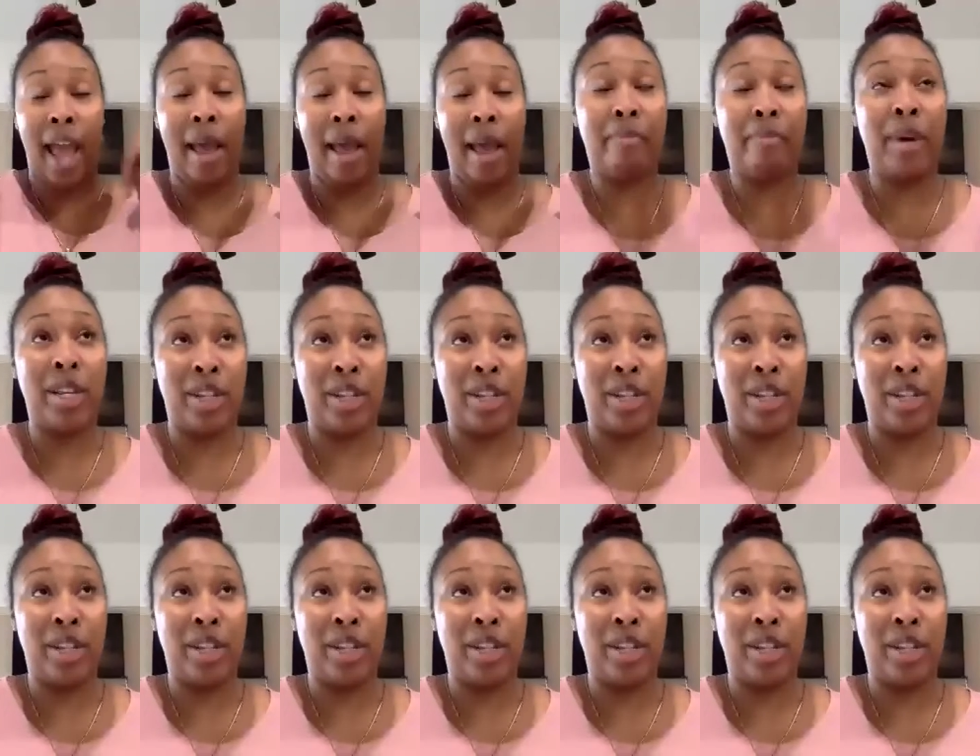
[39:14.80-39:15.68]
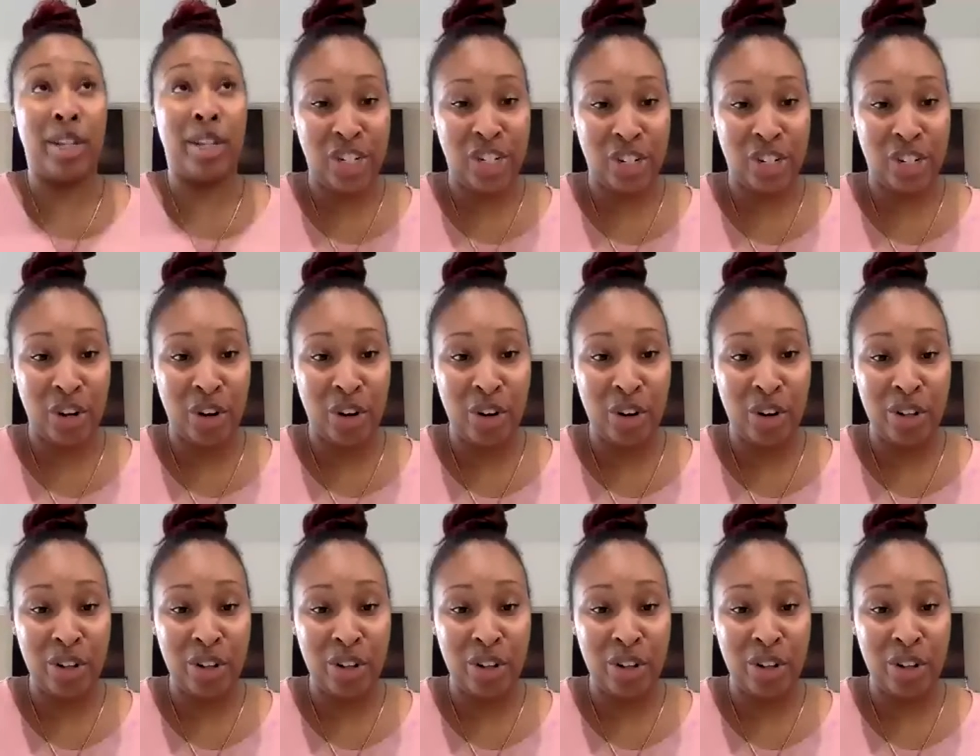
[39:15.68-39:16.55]
but your definition
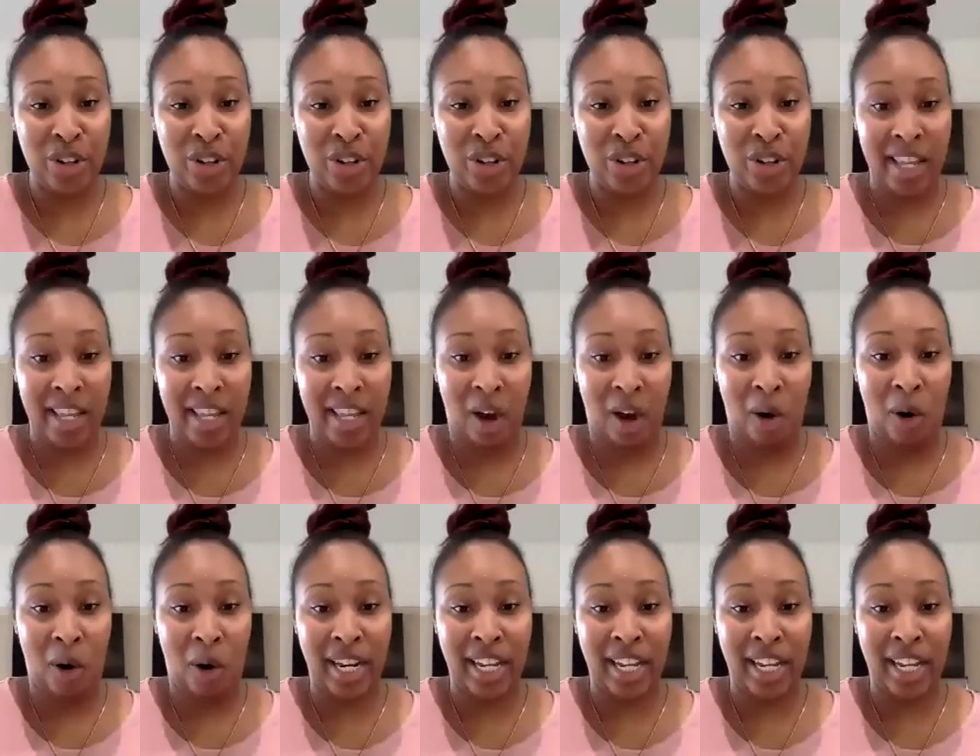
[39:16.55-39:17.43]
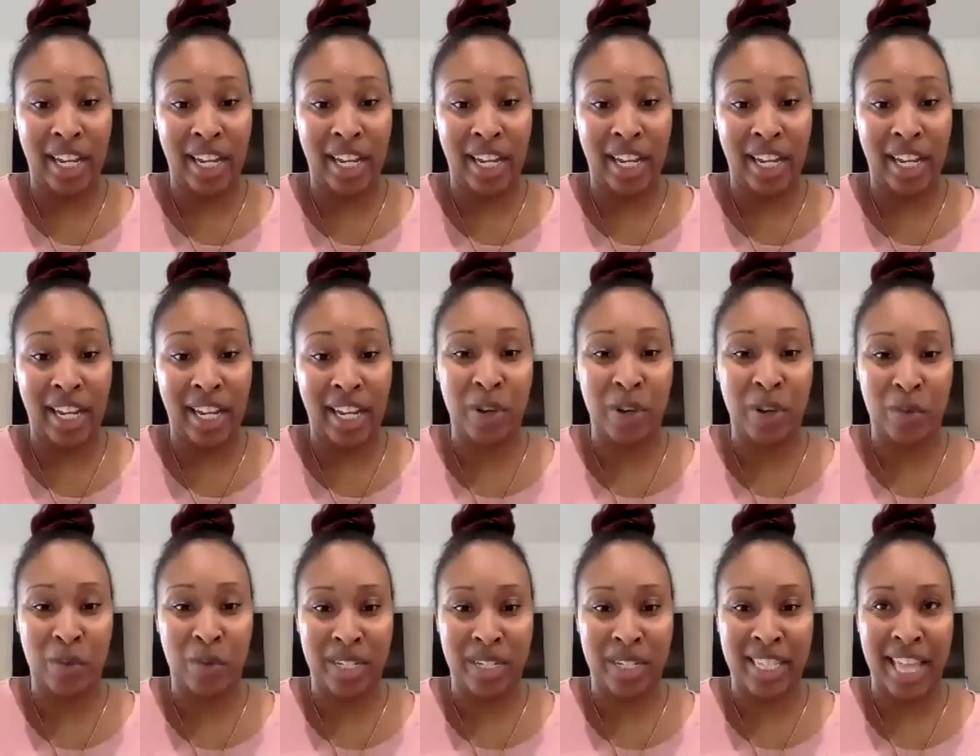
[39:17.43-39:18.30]
early on in the interview
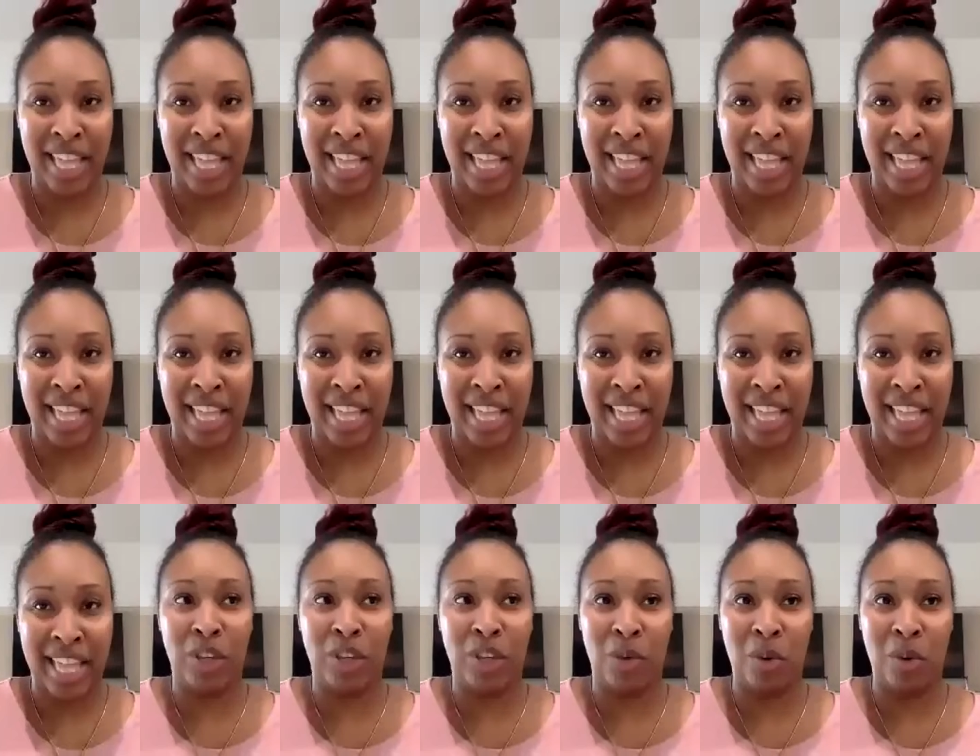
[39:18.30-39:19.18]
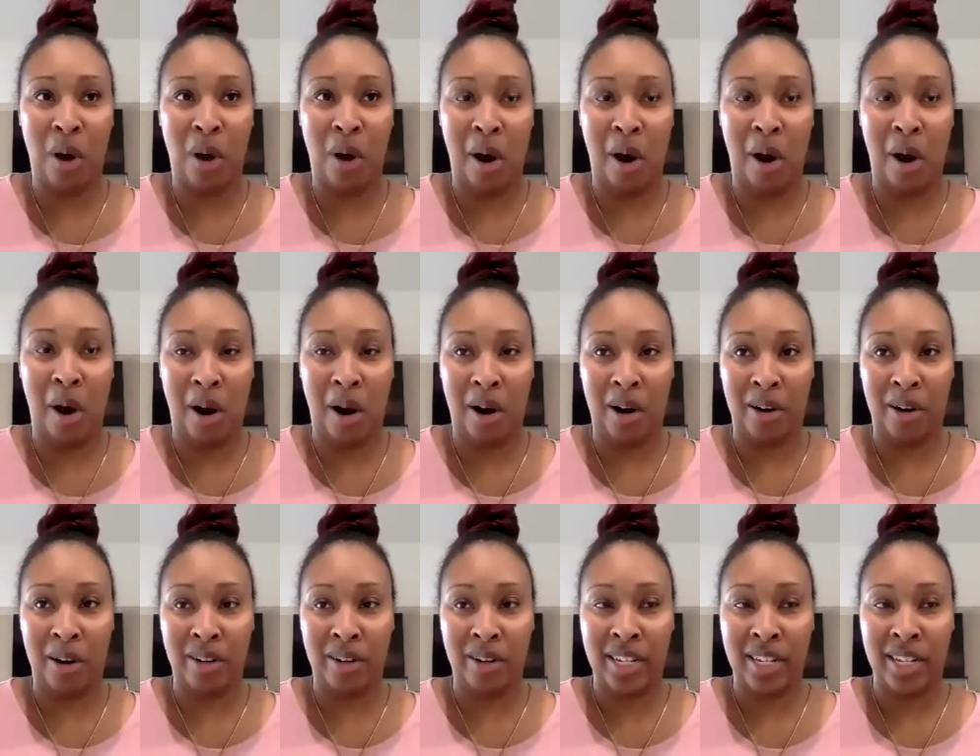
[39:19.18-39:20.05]
was that if you
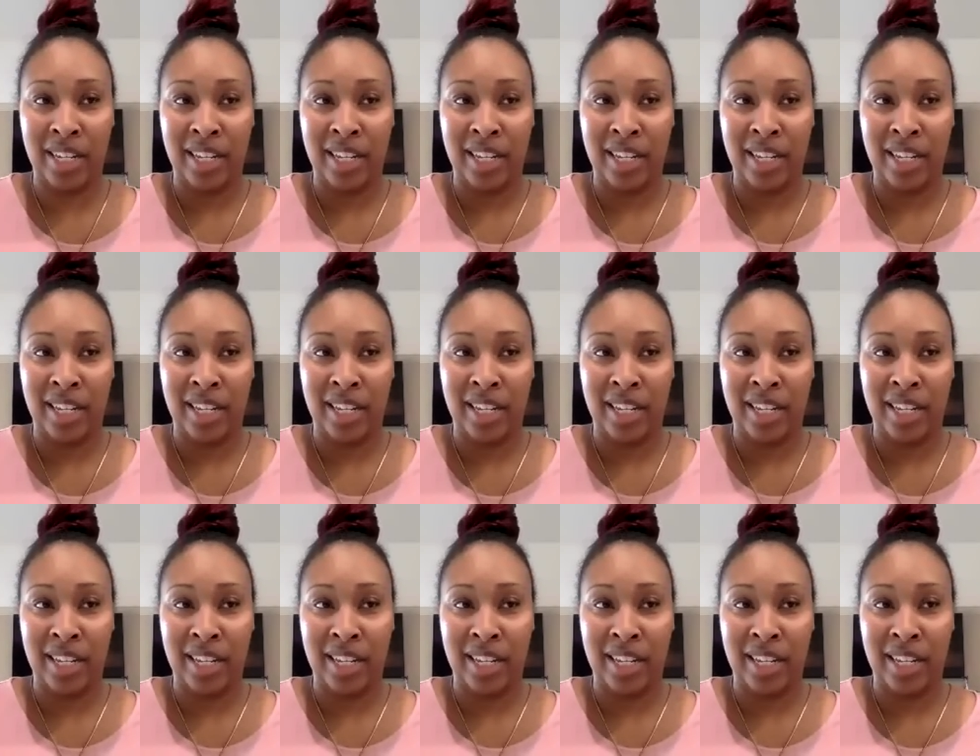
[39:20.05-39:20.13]
are,